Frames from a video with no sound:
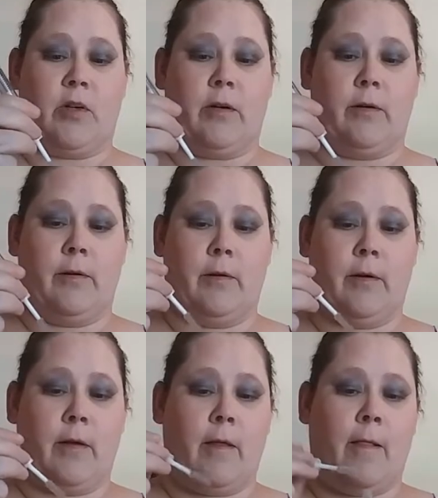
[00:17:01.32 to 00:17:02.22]
gel.
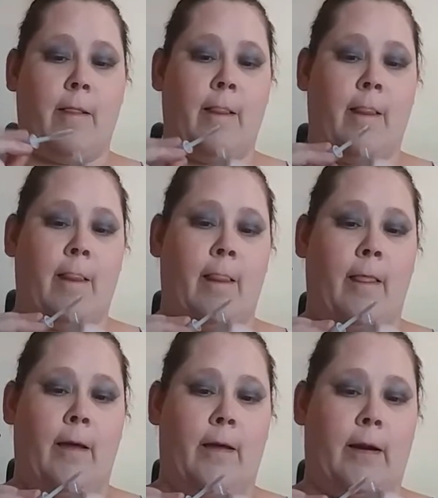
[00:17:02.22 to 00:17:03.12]

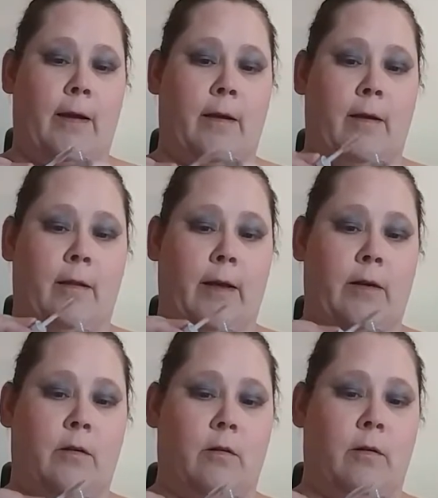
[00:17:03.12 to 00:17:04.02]
And I
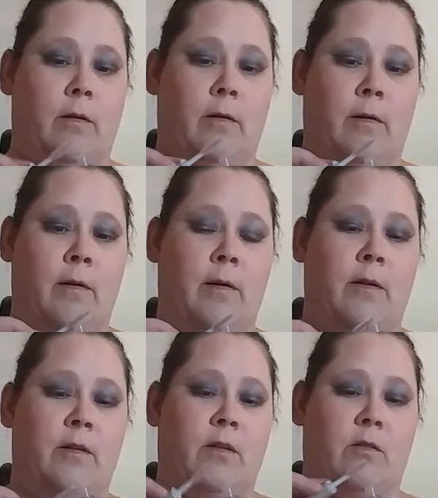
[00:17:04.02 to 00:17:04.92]
like to
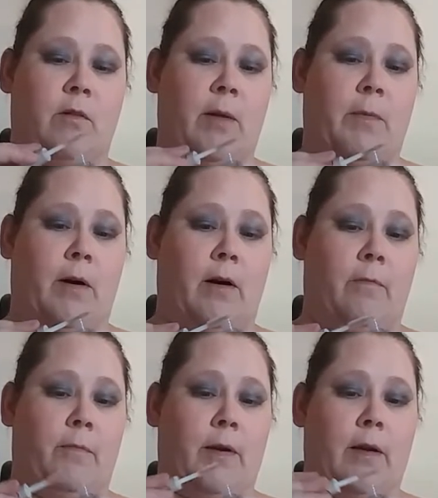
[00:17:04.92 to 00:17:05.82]
scrape
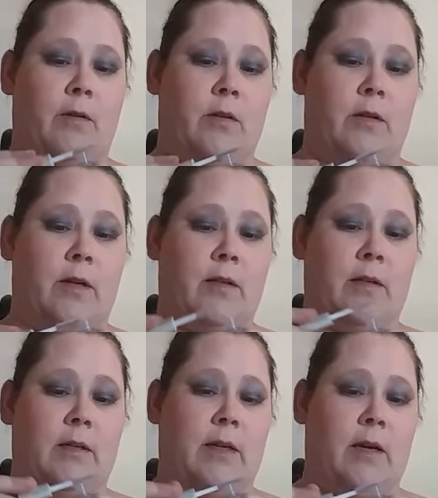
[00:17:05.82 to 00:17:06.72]
off because it
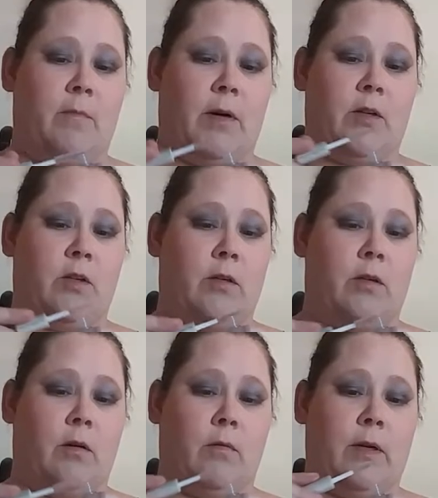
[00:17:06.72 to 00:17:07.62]
doesn't take much. You
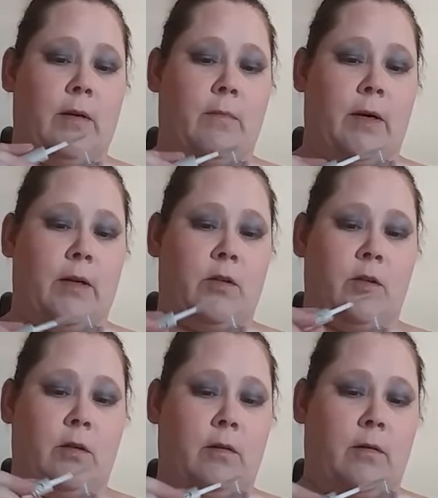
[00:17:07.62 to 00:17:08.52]
don't need much.